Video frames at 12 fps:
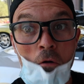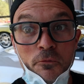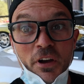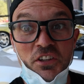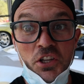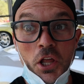
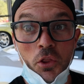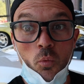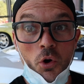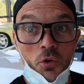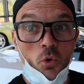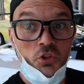Found another
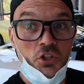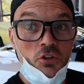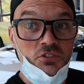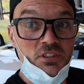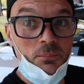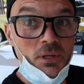one-of-one
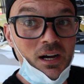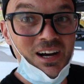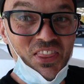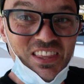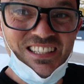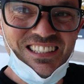concept car.
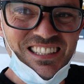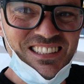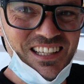This is a